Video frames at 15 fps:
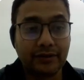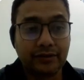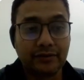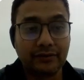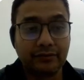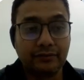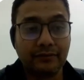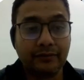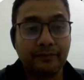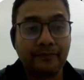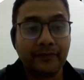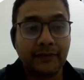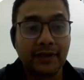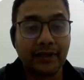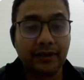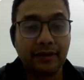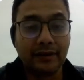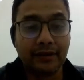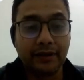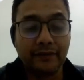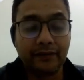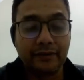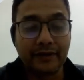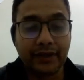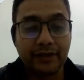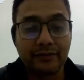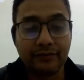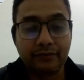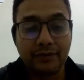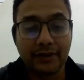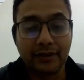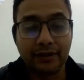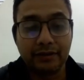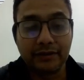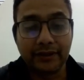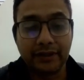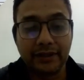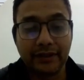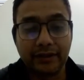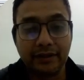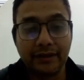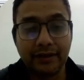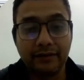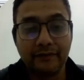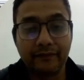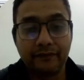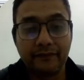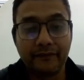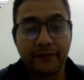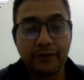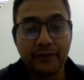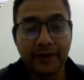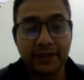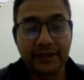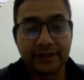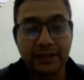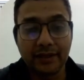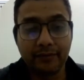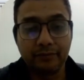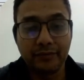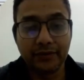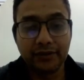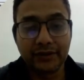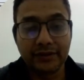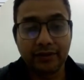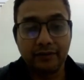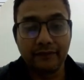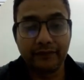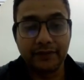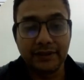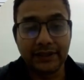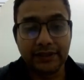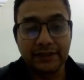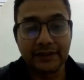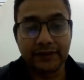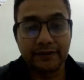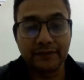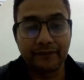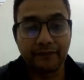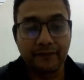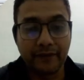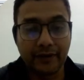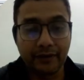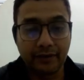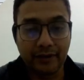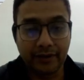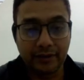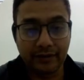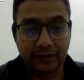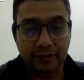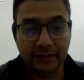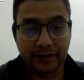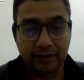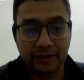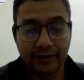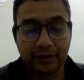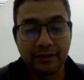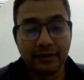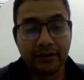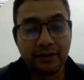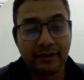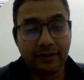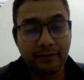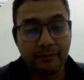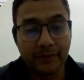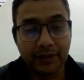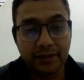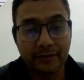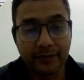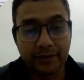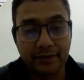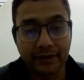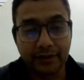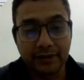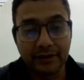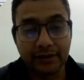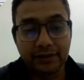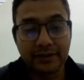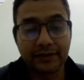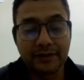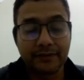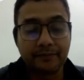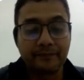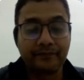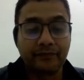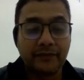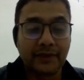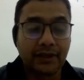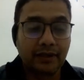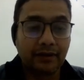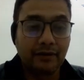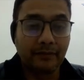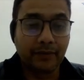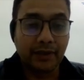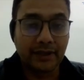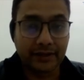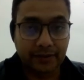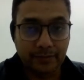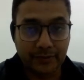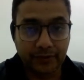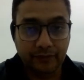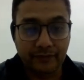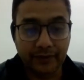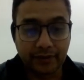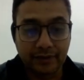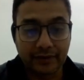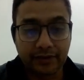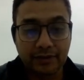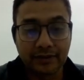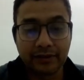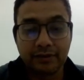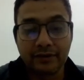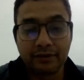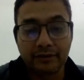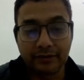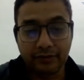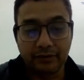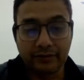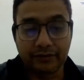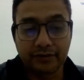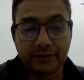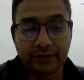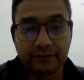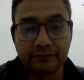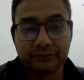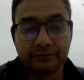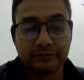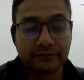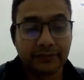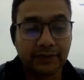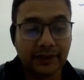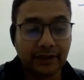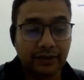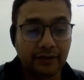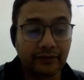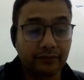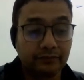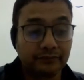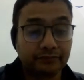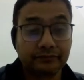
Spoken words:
So I will try to give few examples of these ferroelectric metamaterials in my subsequent talks. Thank you.